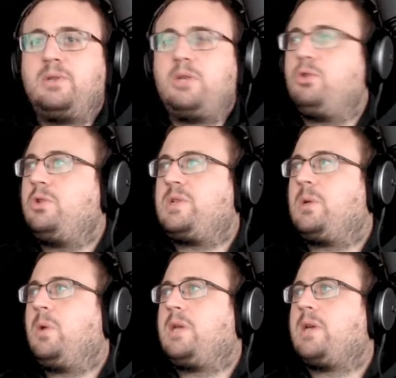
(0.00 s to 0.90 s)
So I drew
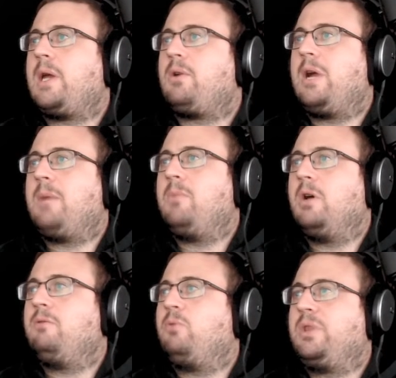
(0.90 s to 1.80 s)
just a quick
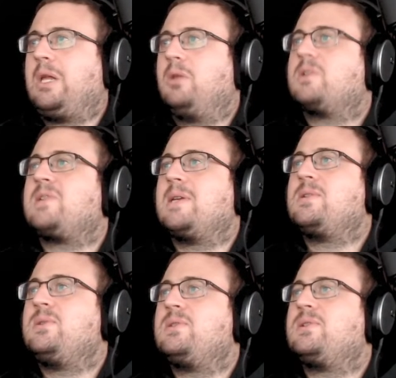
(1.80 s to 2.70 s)
diagram of what that looks
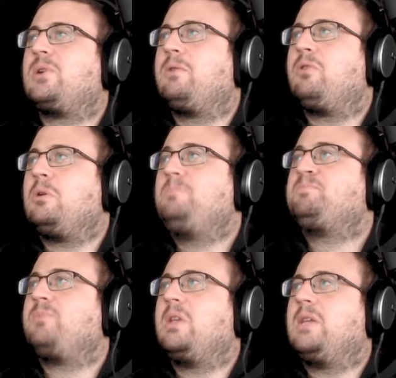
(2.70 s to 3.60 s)
like. So it's the server
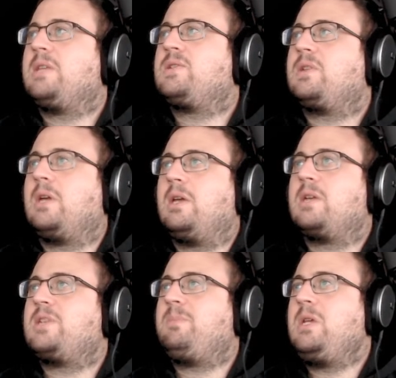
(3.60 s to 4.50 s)
that's
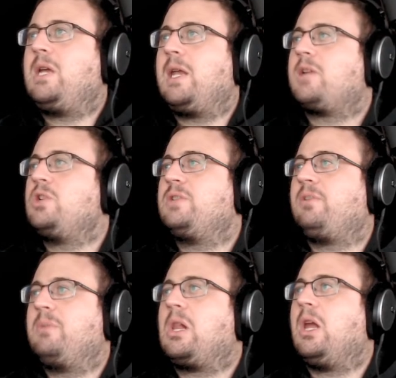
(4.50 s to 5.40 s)
uh, accepting
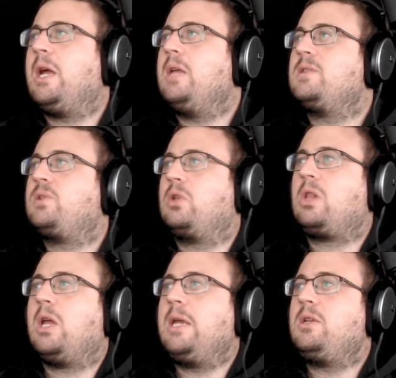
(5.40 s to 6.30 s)
connections from the client. So
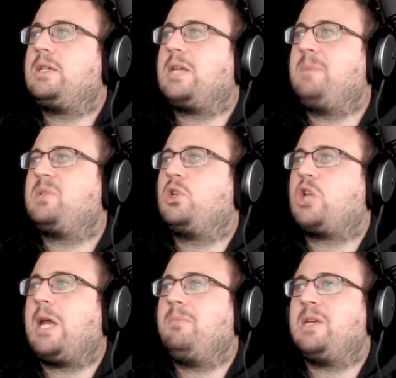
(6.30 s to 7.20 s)
the client types a
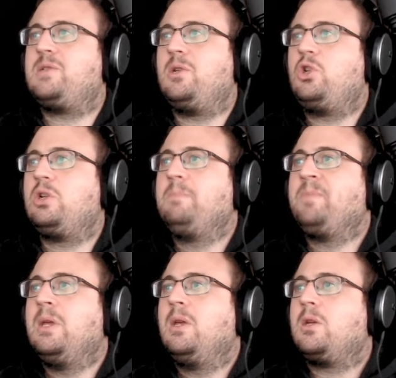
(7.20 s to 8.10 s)
chat message,
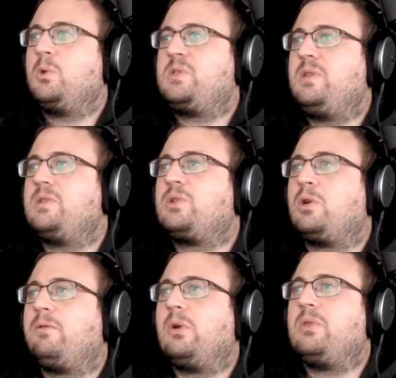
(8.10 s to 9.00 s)
goes to the
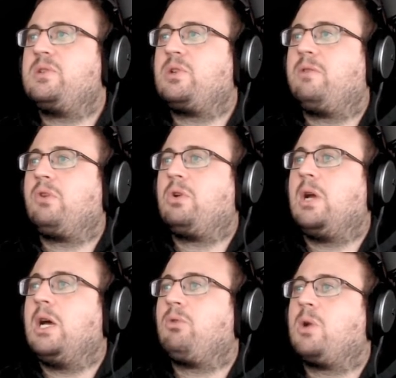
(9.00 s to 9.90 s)
server, the
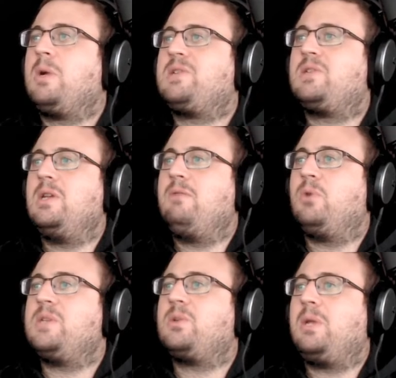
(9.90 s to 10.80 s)
server uh, requests an
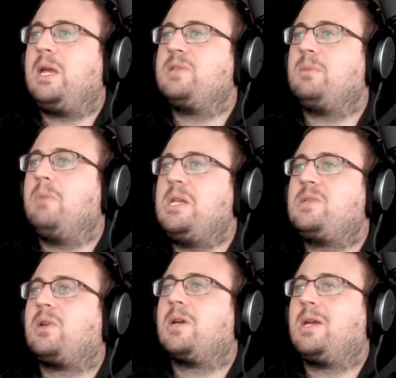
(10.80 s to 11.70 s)
invoice, so it has a
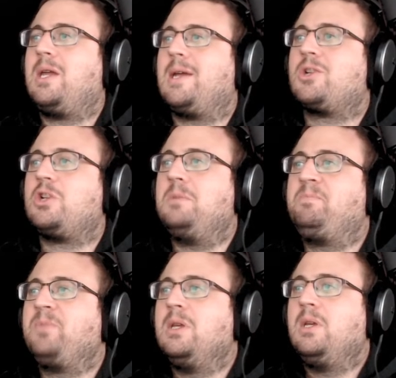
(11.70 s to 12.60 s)
MoneySocket
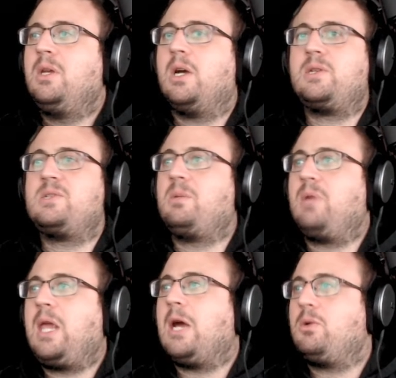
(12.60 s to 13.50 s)
connection uh, to
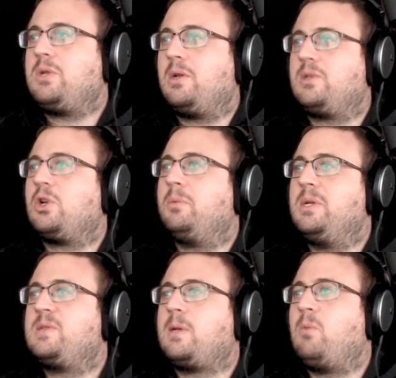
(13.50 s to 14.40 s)
some account on a
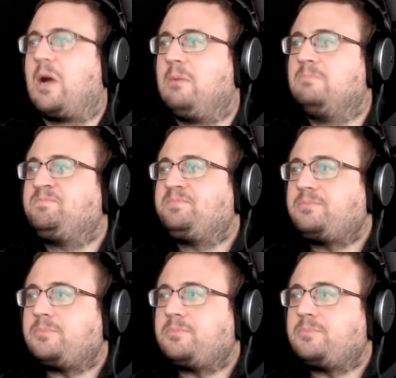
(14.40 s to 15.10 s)
terminus somewhere.